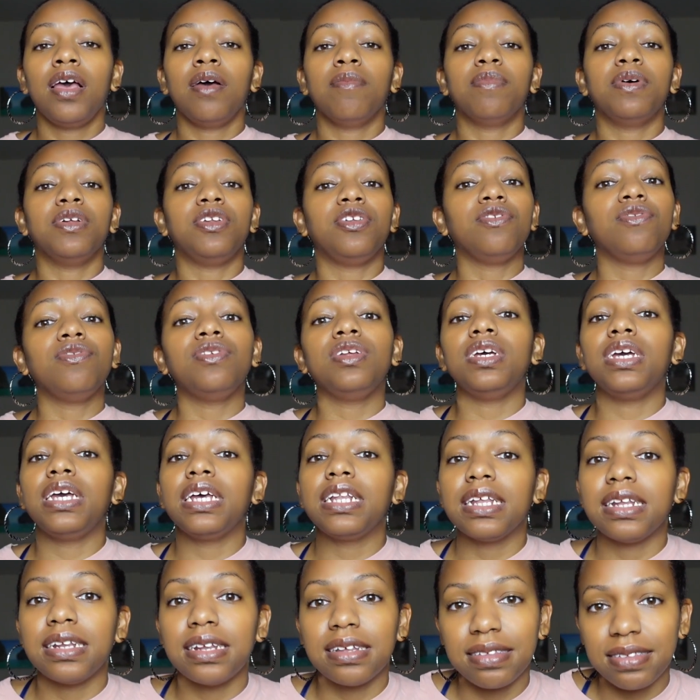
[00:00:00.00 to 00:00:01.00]
But you need
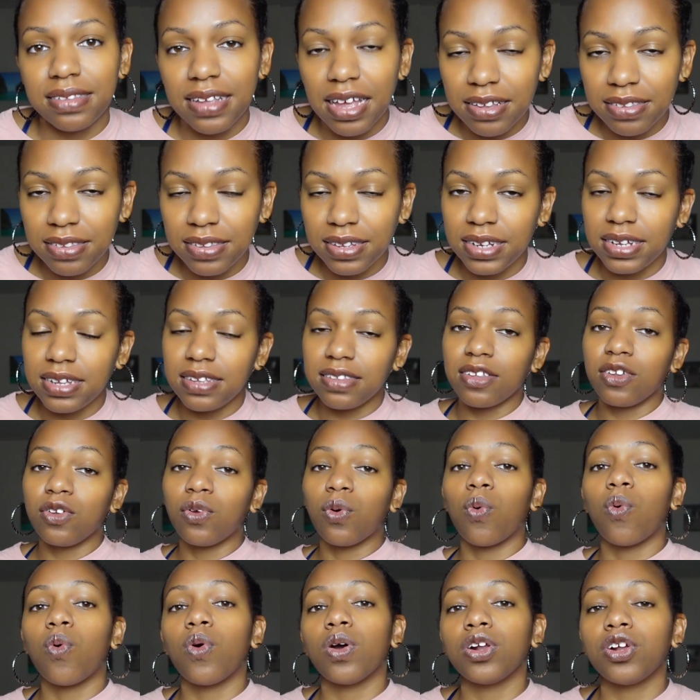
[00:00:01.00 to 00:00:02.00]
the necessities in
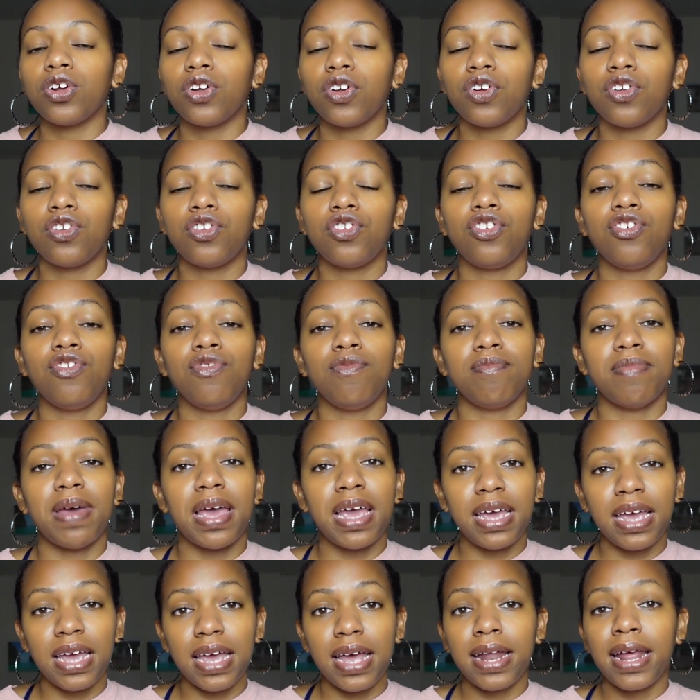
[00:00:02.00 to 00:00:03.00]
order to
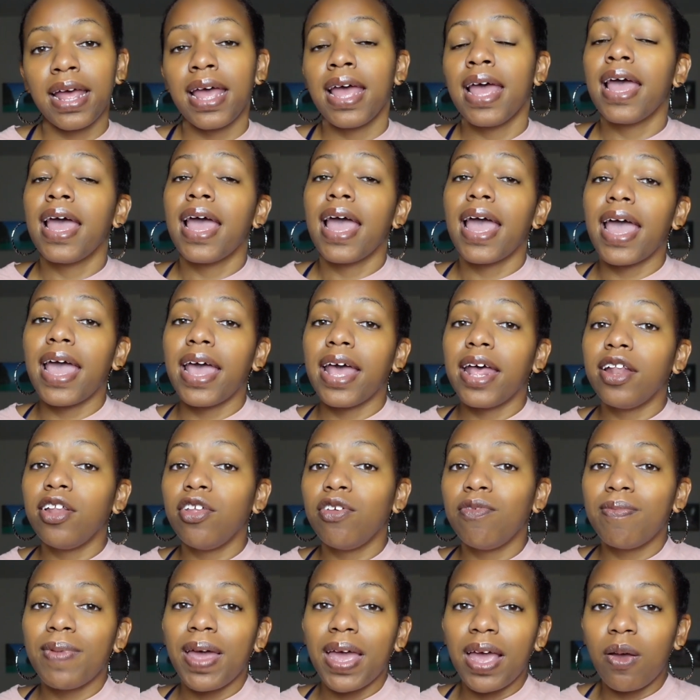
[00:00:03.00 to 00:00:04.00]
make it. And you
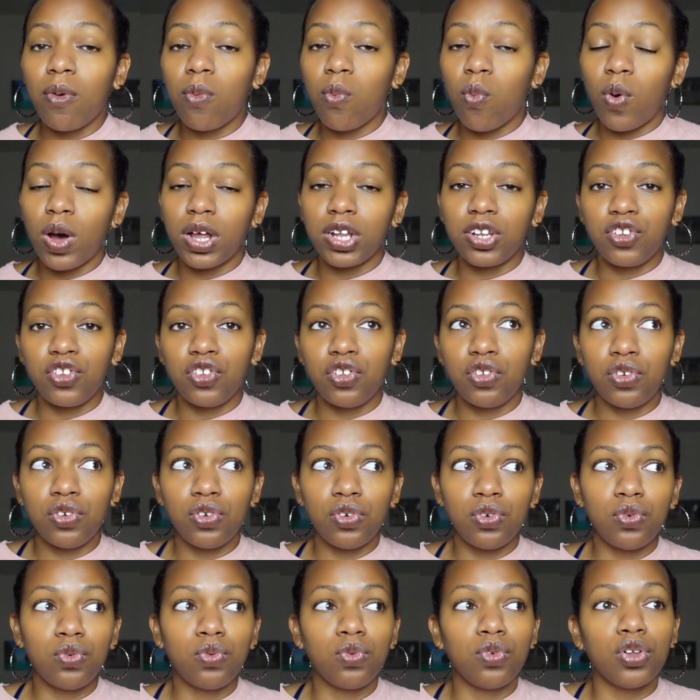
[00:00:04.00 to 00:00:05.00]
may want
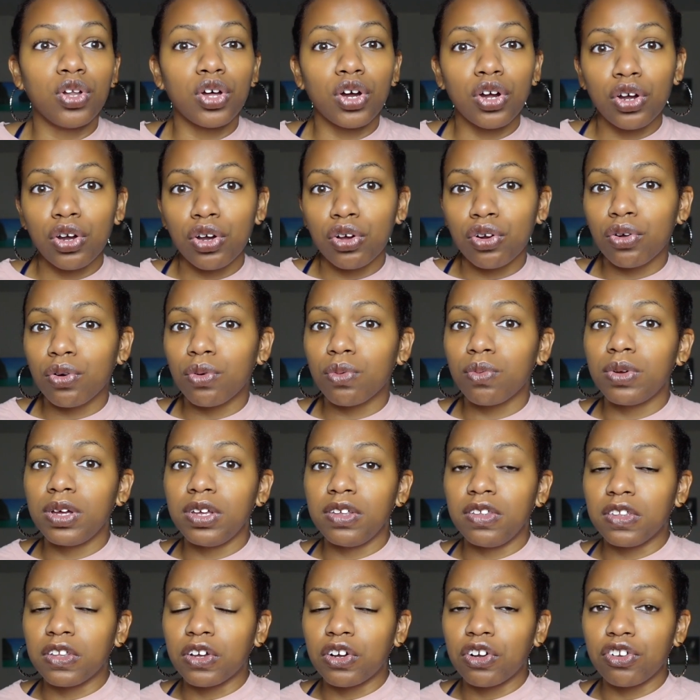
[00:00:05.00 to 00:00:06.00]
to learn or
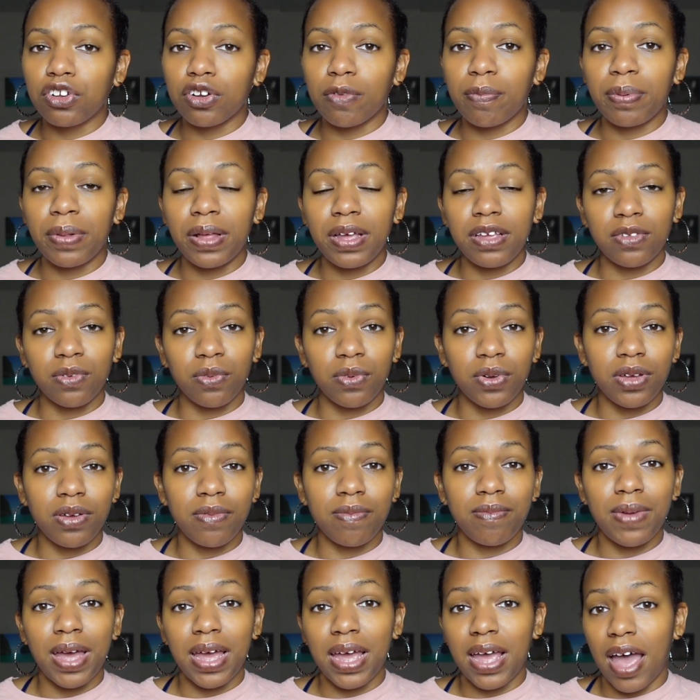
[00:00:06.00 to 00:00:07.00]
research a place where you
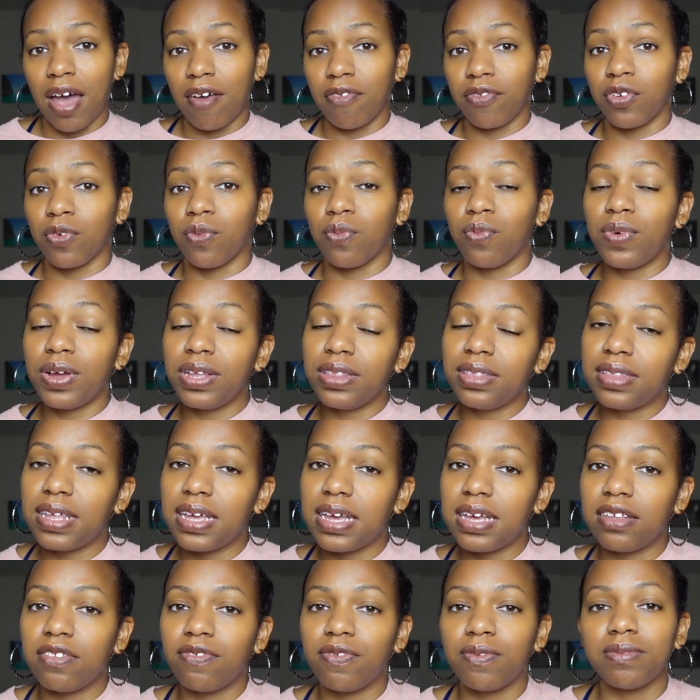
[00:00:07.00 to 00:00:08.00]
may have to rent
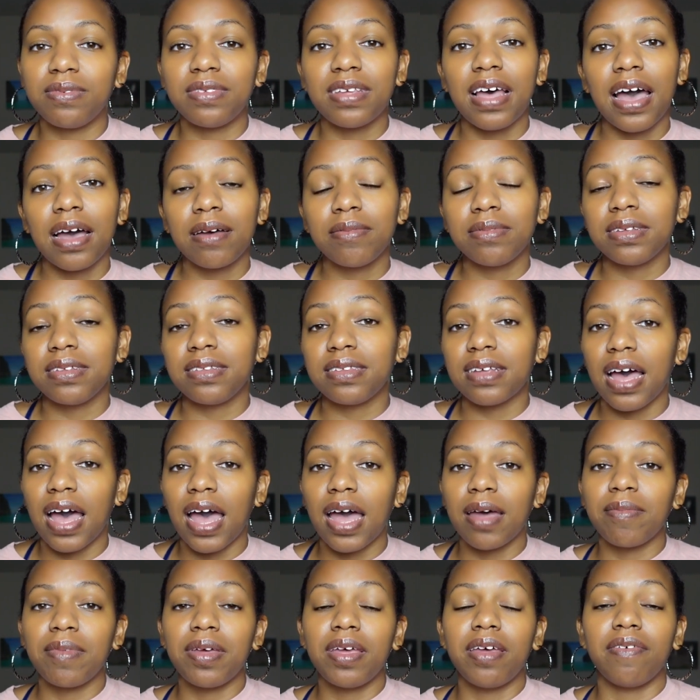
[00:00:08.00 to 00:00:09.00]
things from time to
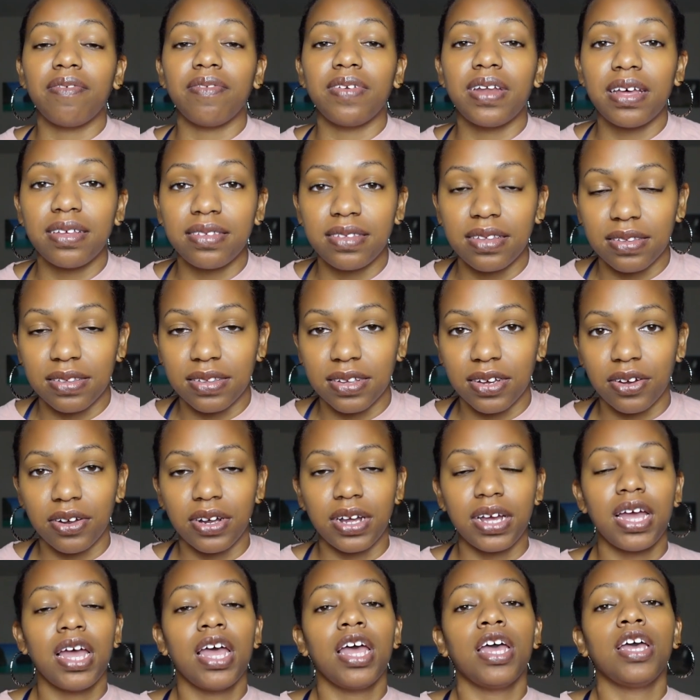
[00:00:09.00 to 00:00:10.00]
time if
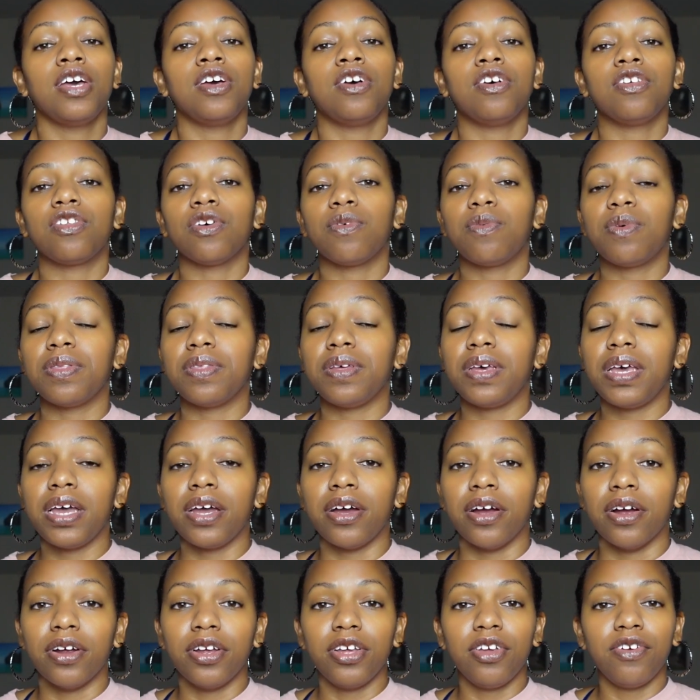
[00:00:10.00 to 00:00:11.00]
necessary. So with
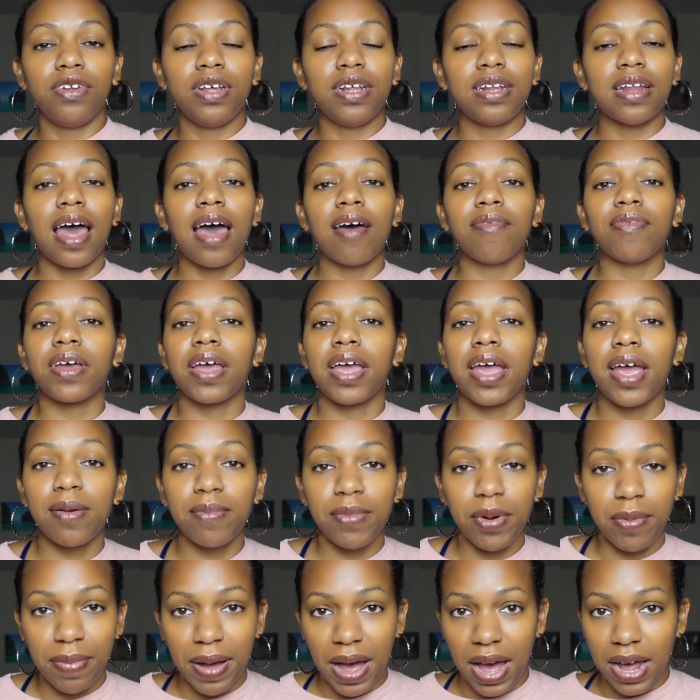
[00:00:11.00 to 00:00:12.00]
gear, you need to have a
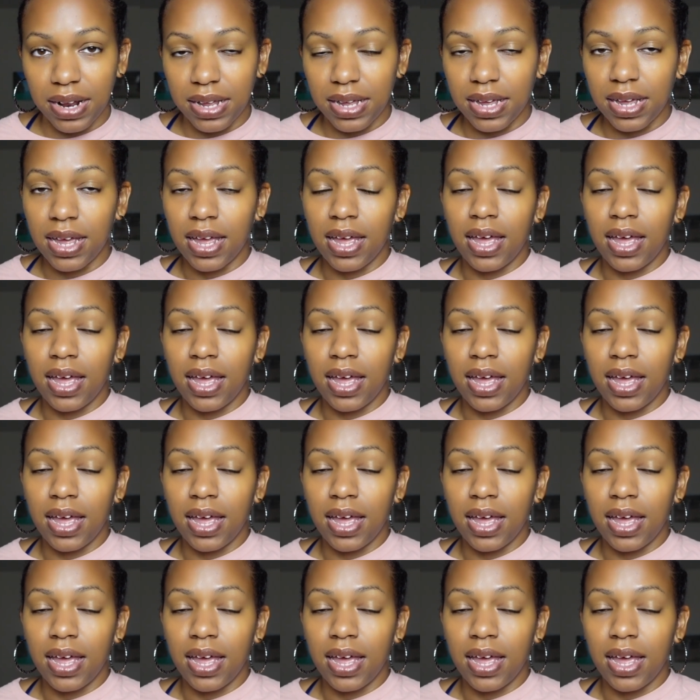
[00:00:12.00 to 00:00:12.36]
camera body.